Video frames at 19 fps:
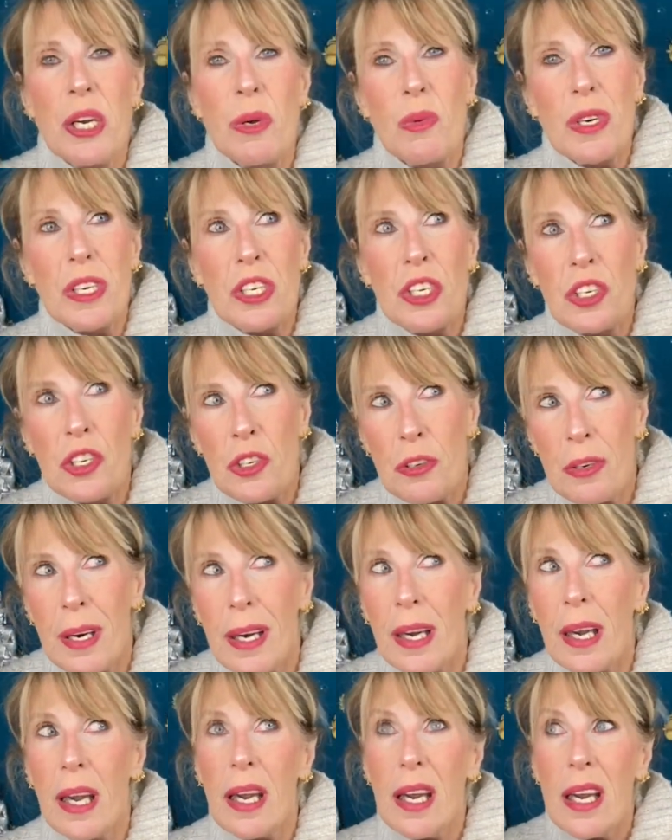was
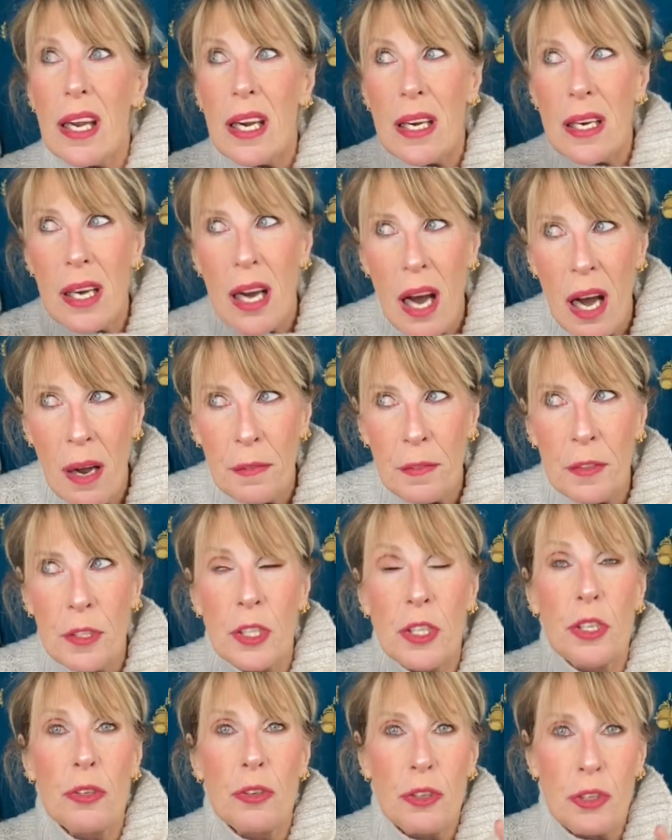tricky enough
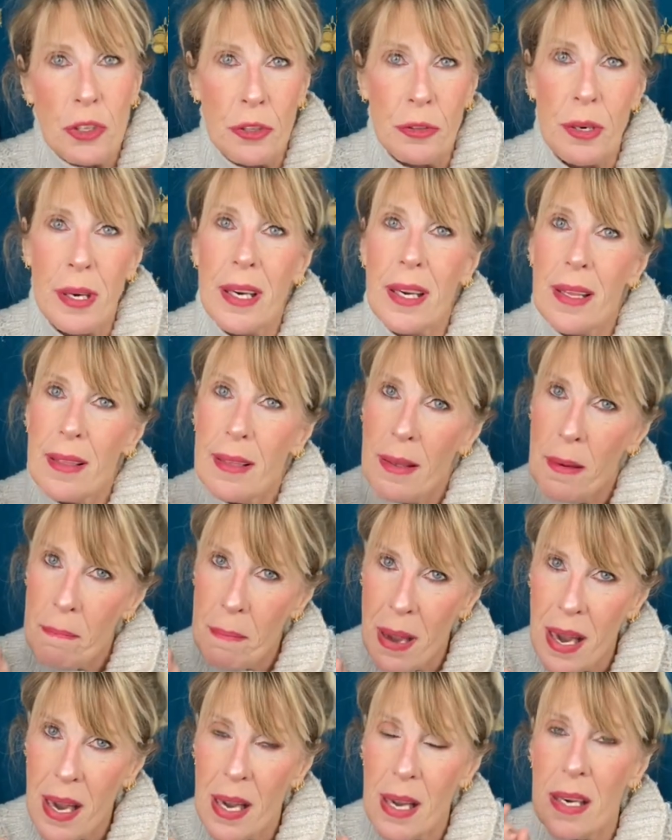to trick the
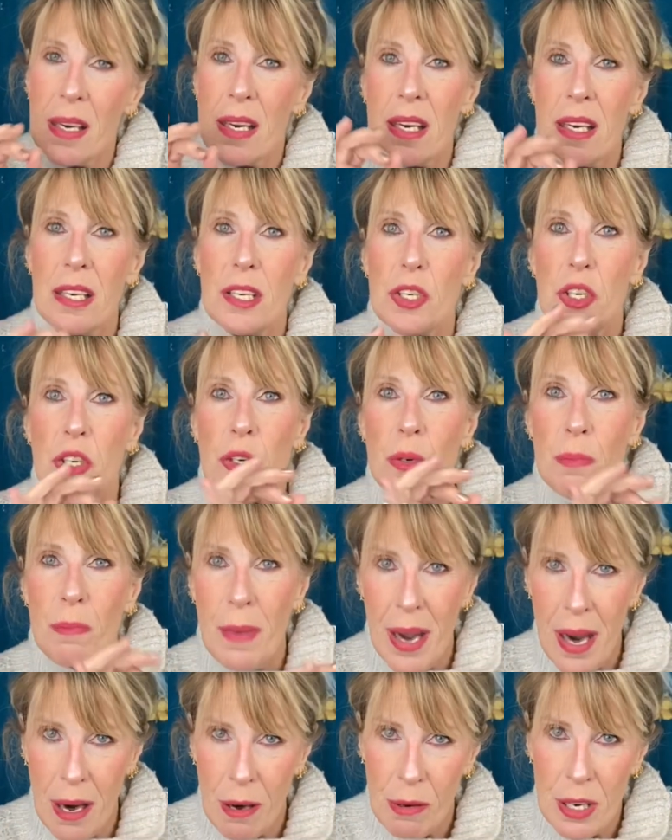man into
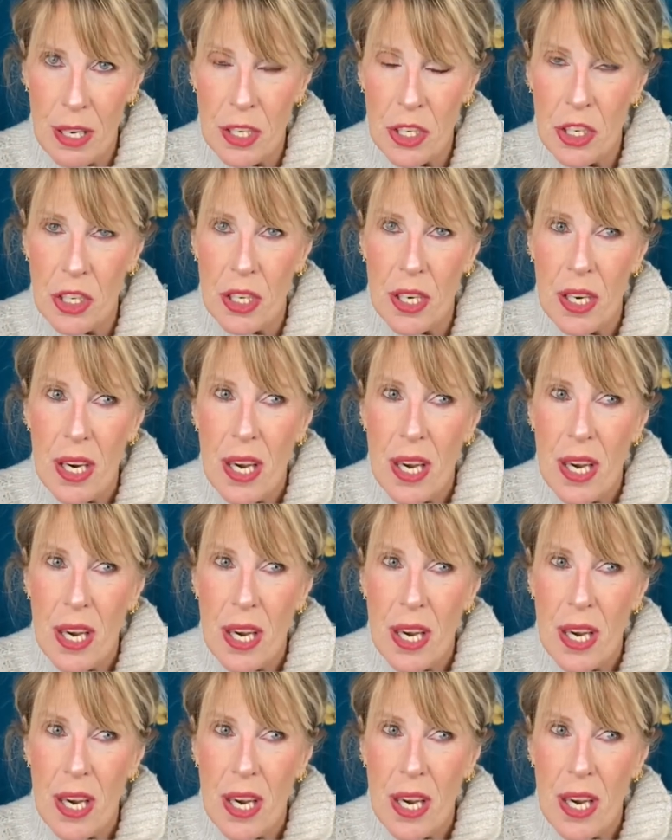marriage.